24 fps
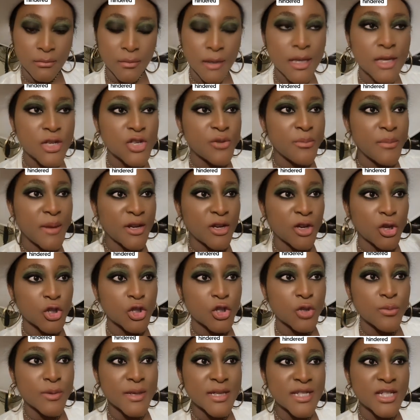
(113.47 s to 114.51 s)
She may not
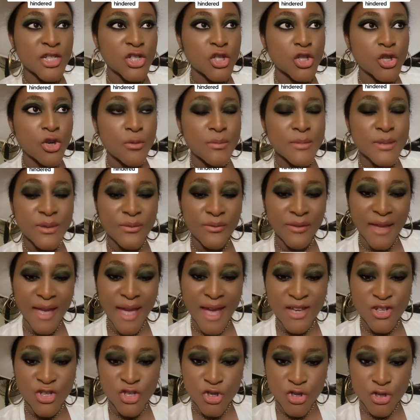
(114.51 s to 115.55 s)
do it in terms of
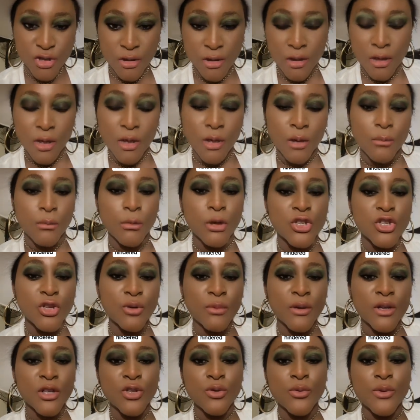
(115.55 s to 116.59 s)
cash, but she
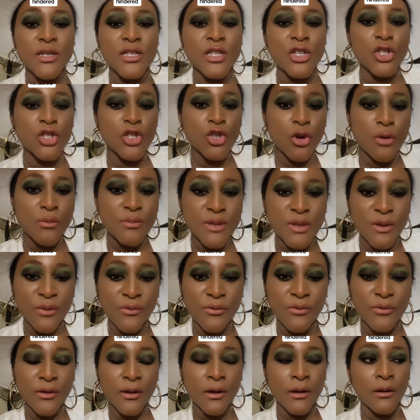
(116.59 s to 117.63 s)
will do it in terms
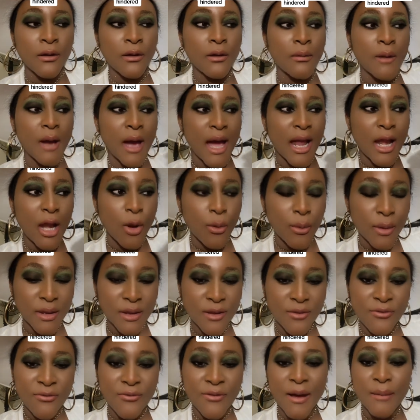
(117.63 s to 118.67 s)
of allowing
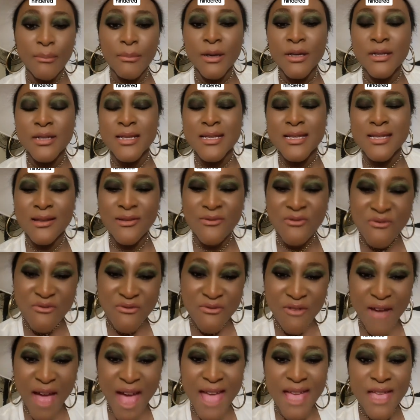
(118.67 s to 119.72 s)
the family to
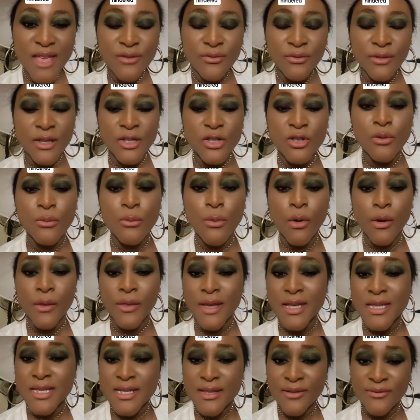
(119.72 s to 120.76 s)
survive, and to more
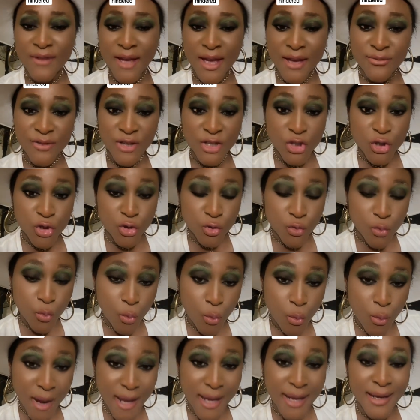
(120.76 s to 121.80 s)
than survive, and to do
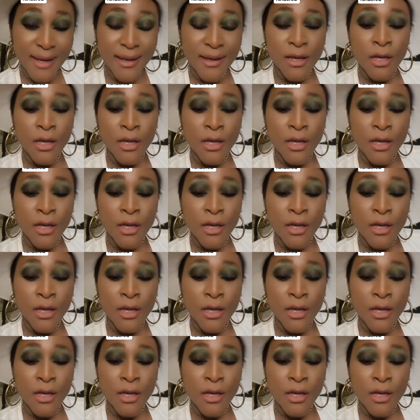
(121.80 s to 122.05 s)
well.